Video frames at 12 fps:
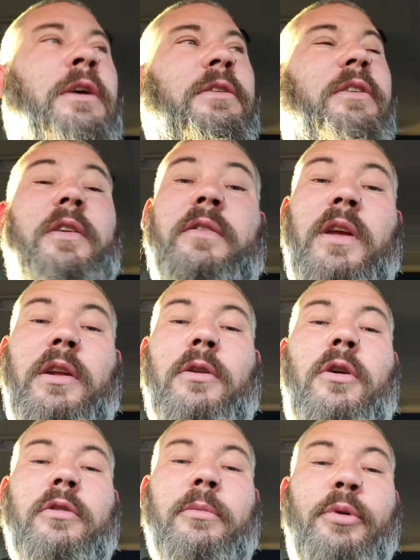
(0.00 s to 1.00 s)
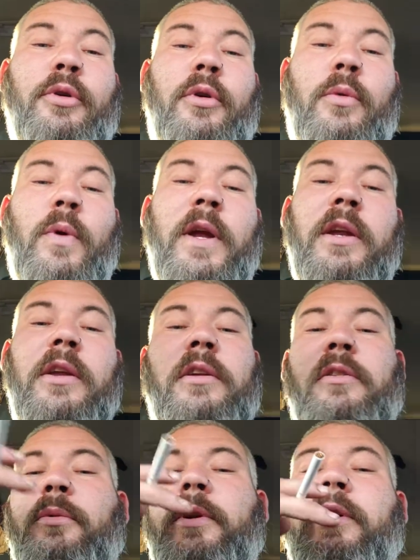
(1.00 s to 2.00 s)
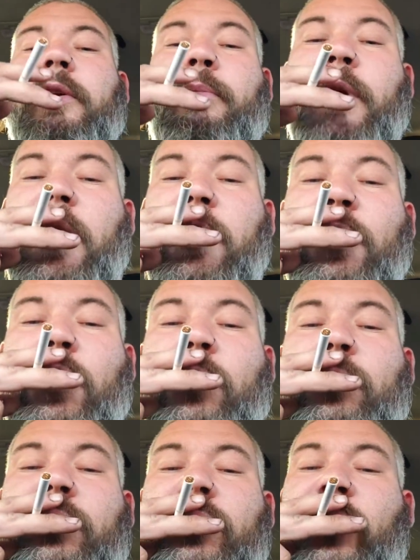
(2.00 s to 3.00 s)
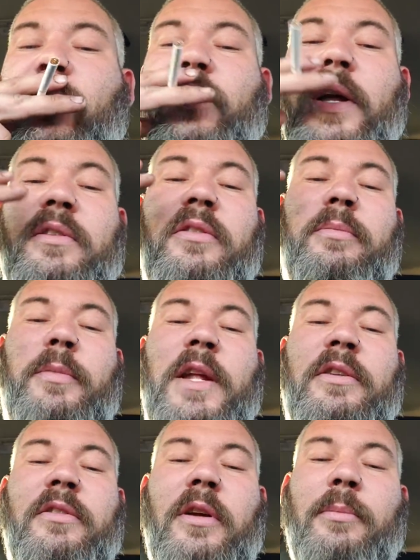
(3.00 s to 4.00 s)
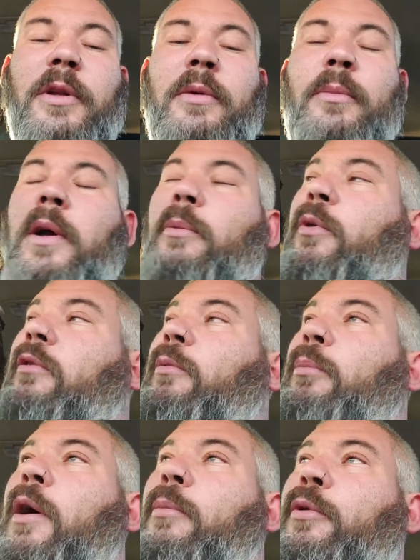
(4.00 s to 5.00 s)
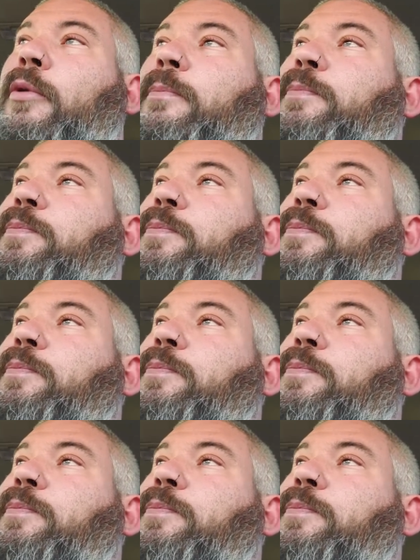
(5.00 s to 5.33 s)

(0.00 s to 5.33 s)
Doesn't take long to put on weight either when you get back home. So that's something that you might want to remember.